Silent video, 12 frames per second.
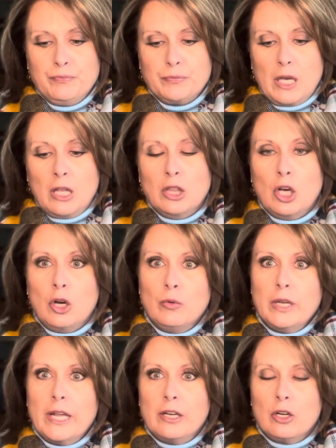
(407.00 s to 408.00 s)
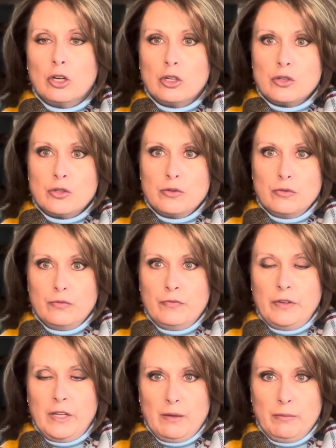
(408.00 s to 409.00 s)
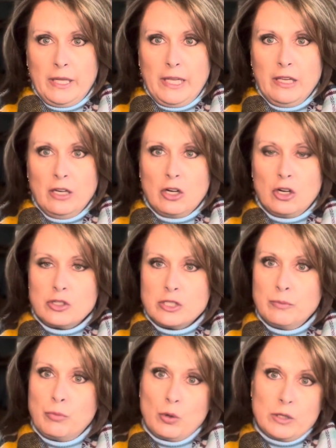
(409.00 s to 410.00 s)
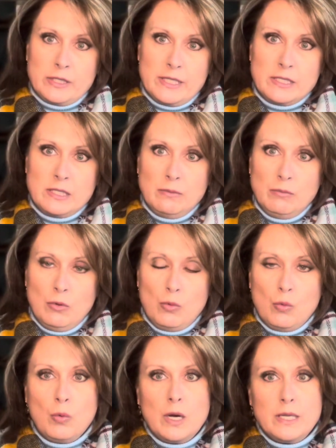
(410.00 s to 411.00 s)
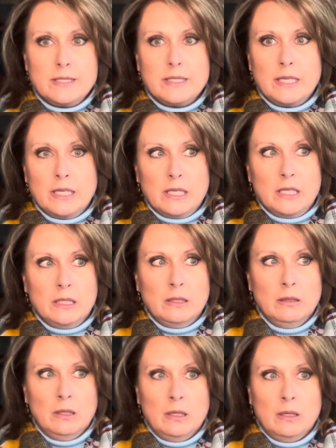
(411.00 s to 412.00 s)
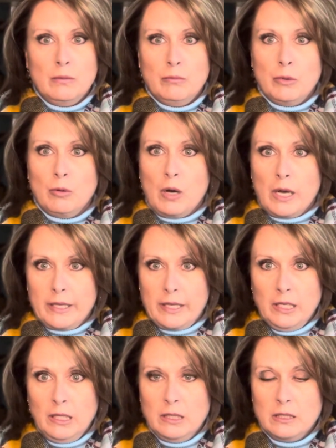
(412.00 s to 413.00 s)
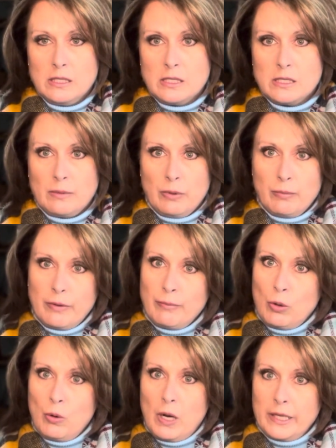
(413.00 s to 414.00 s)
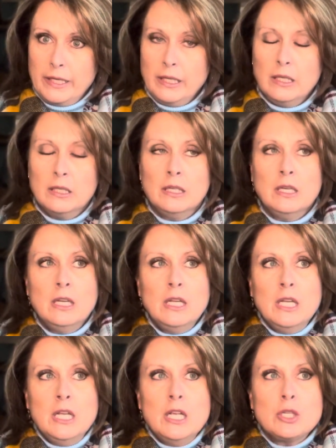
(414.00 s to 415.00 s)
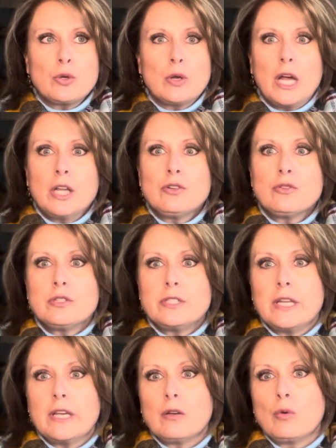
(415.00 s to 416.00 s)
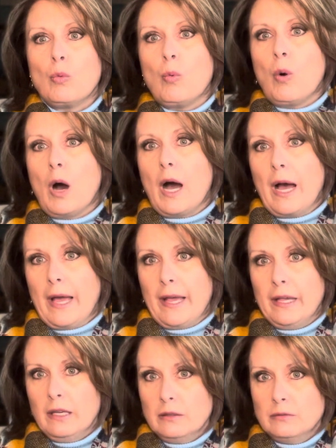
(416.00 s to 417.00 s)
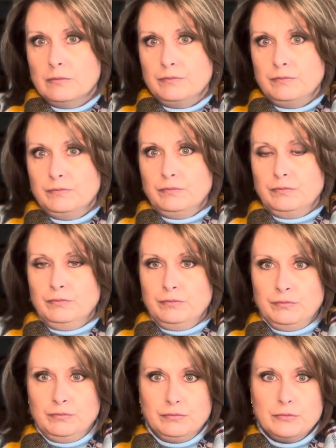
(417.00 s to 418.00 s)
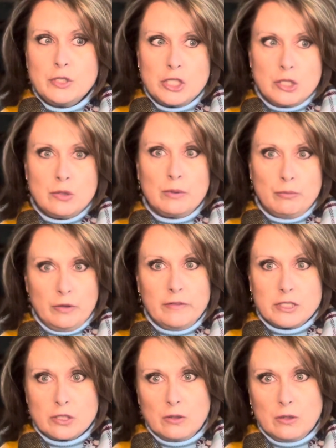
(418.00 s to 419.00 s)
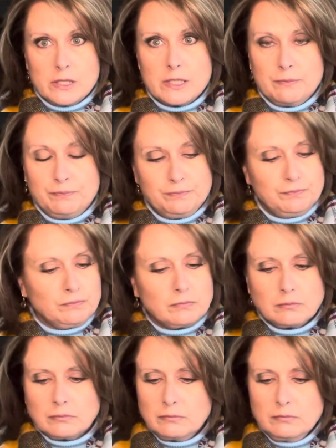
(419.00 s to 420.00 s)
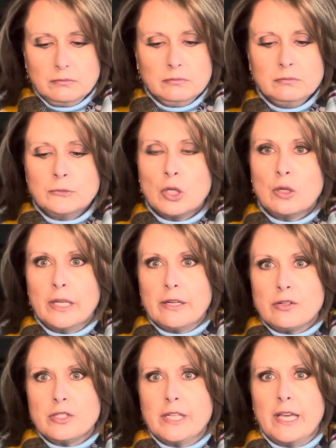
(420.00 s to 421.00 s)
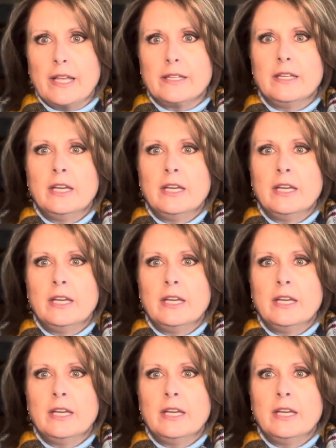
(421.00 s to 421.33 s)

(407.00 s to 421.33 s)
alone, and her family, her support system was in Milwaukee, suburb of Milwaukee. So I understand why she would move us girls. Totally understand.